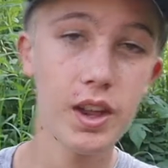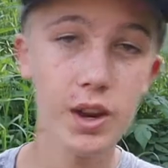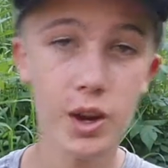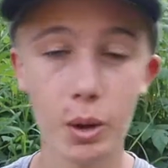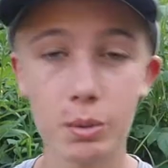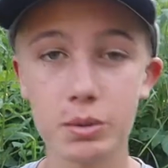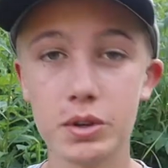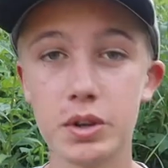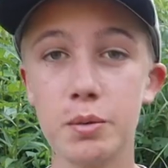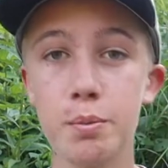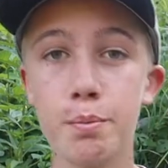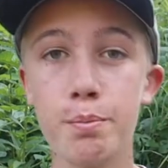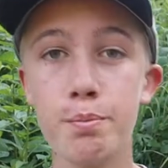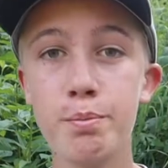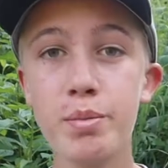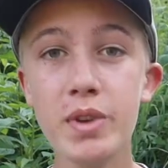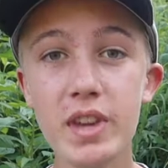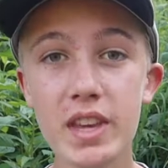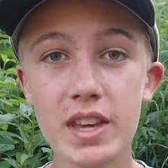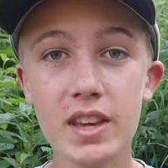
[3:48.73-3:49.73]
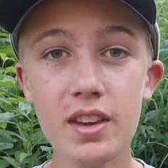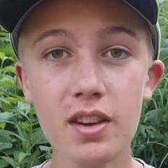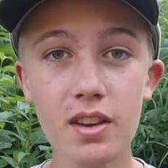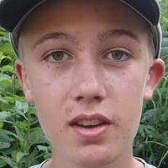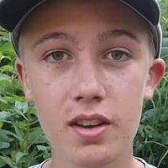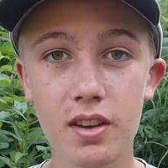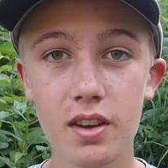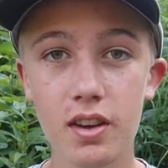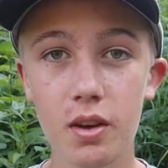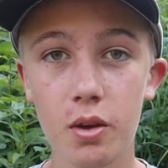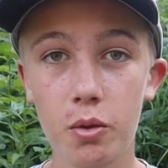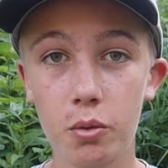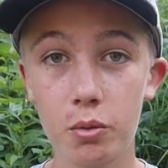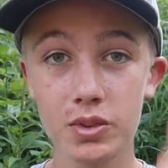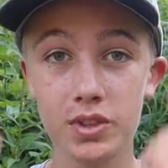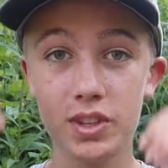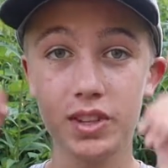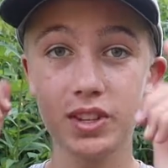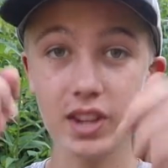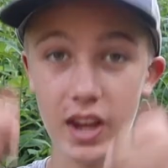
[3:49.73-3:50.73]
and option B
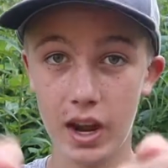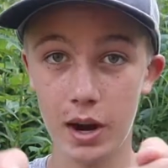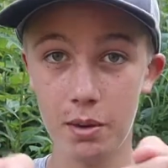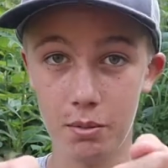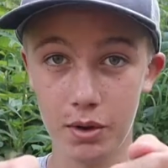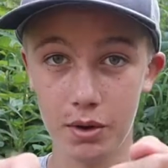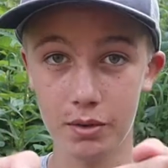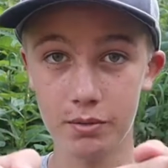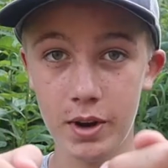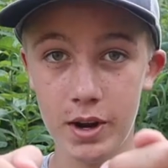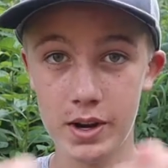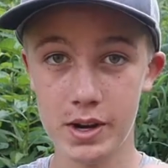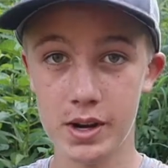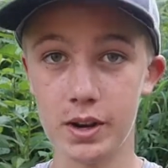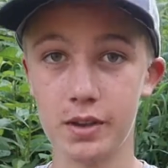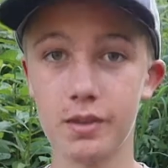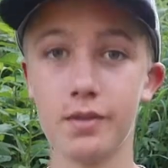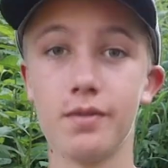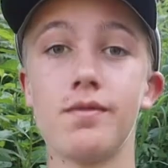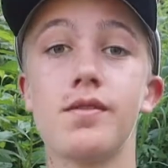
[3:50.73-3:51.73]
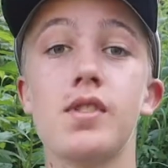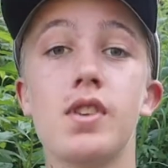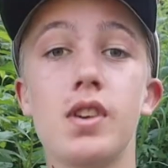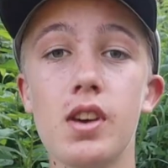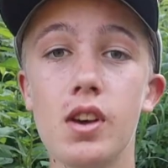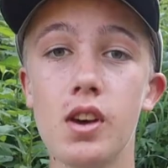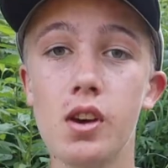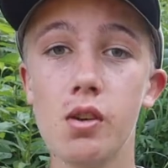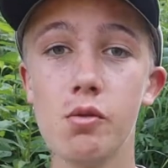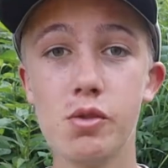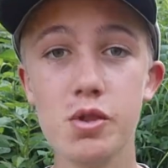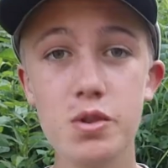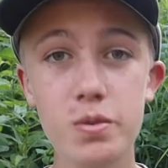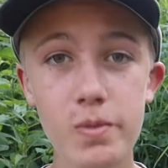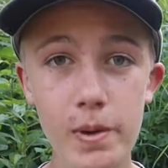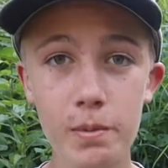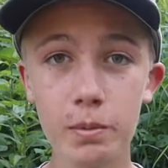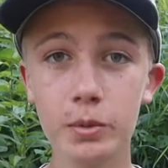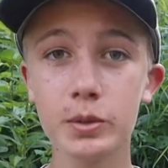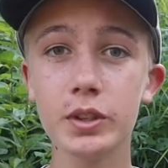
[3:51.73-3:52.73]
was this camera right here. Were
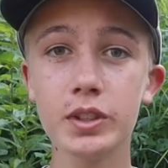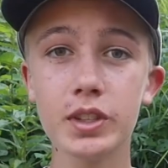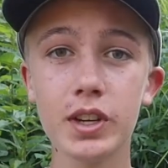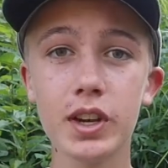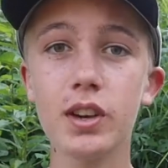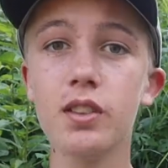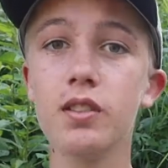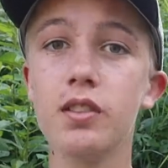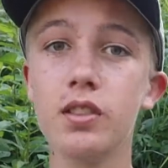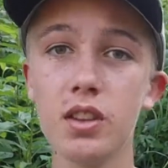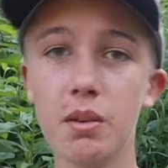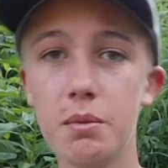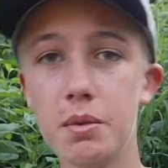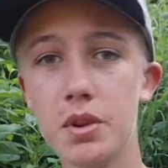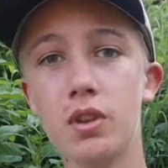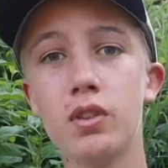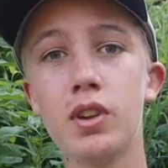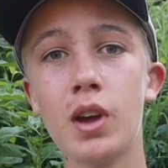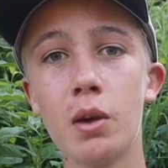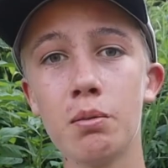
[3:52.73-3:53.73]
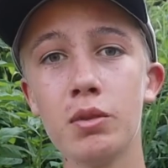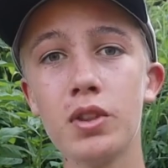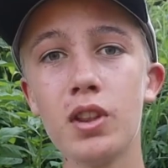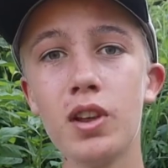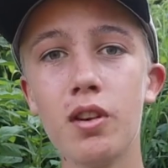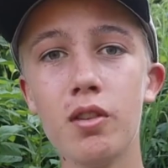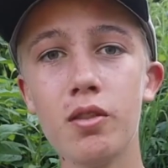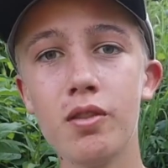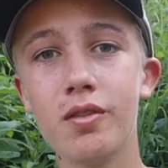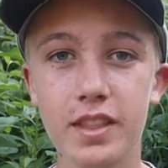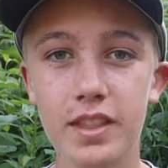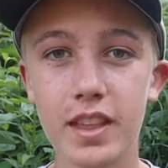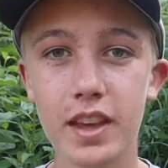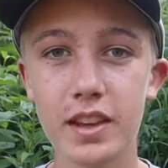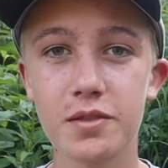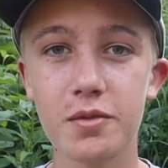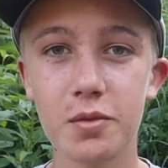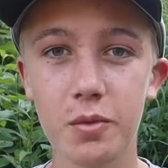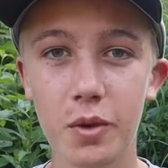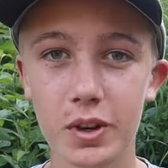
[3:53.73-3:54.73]
you able to tell? Let me know down below.
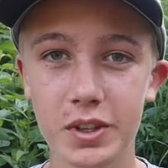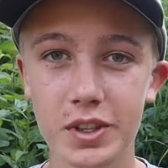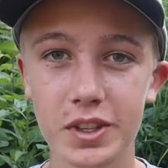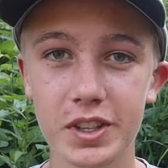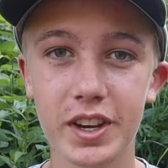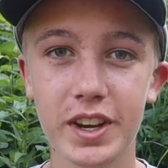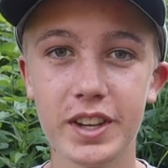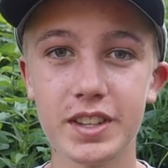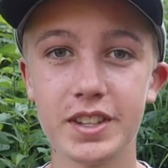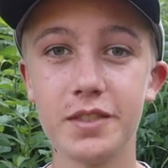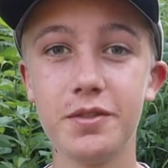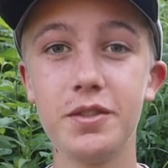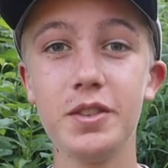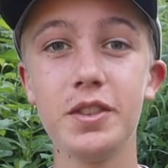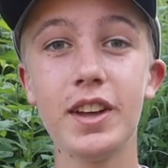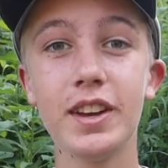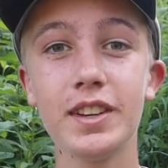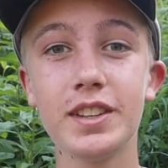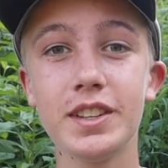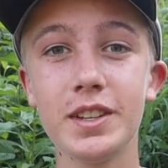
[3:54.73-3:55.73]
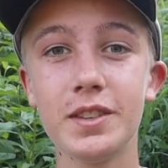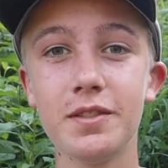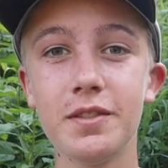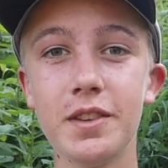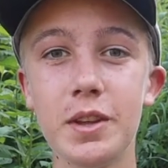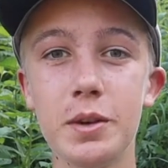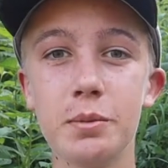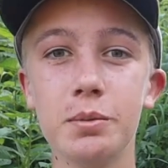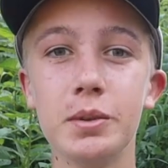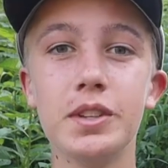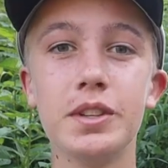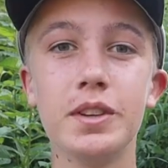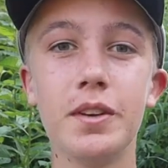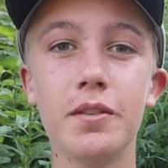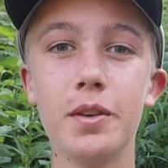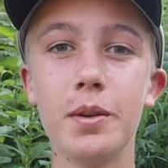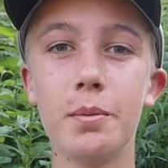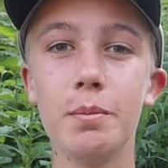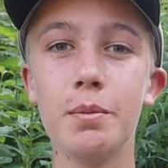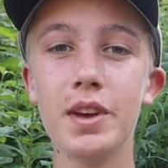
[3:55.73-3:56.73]
Thanks for watching, guys. If you like this video, please
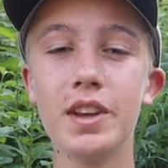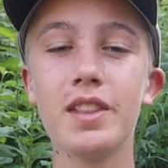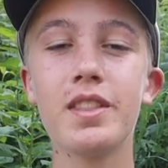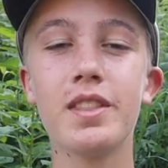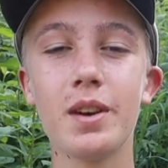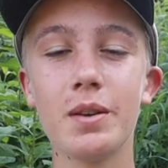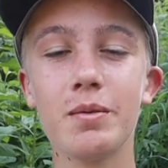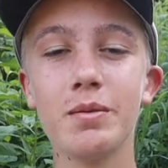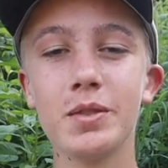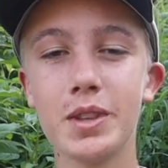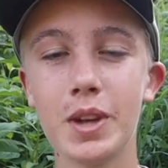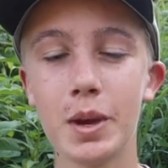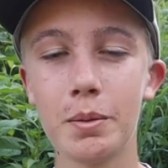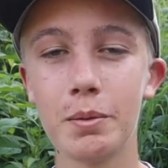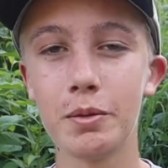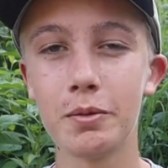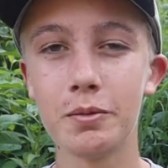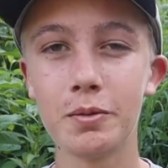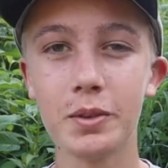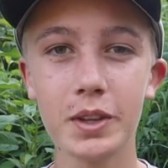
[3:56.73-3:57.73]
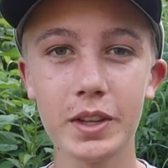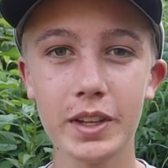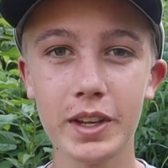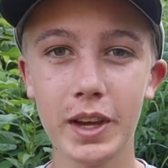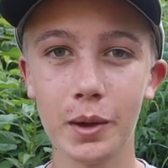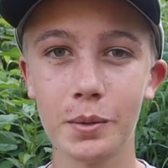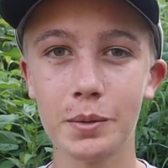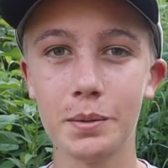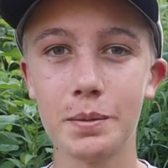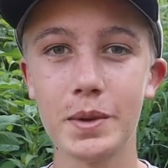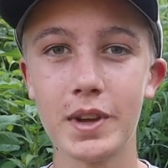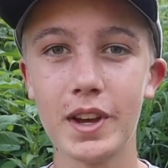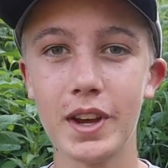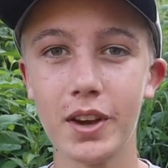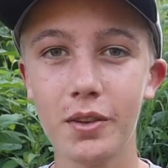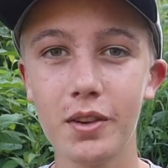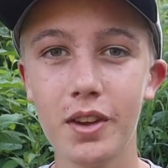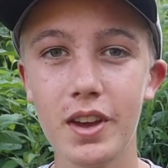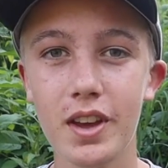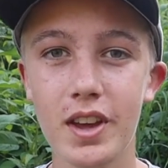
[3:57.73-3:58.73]
give it a big thumbs up. It really helps me
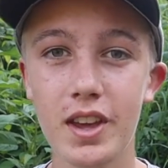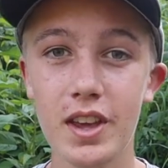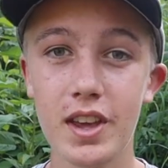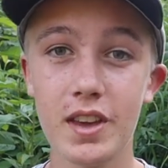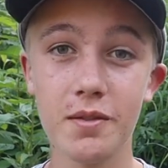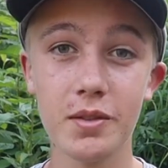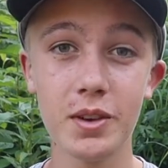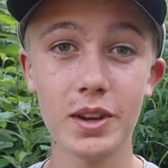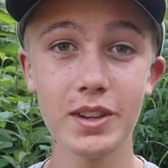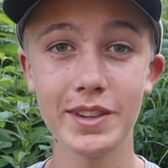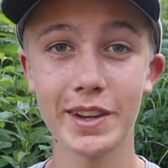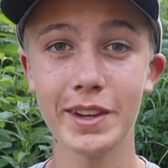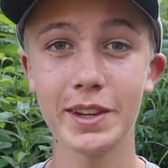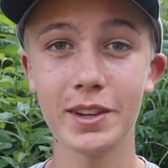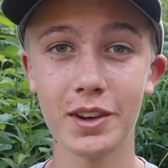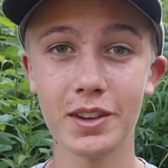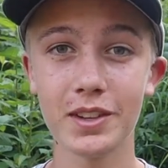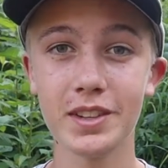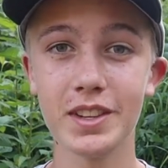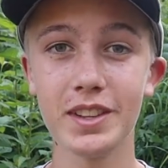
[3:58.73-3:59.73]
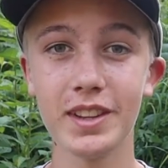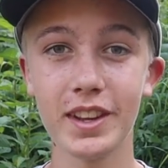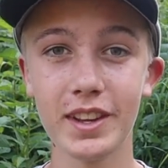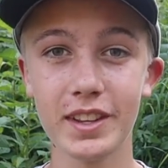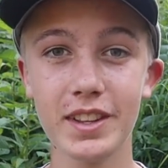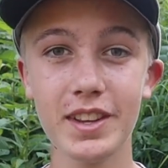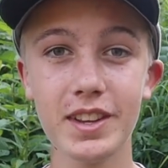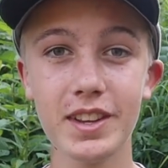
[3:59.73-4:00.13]
out. If you guys like content like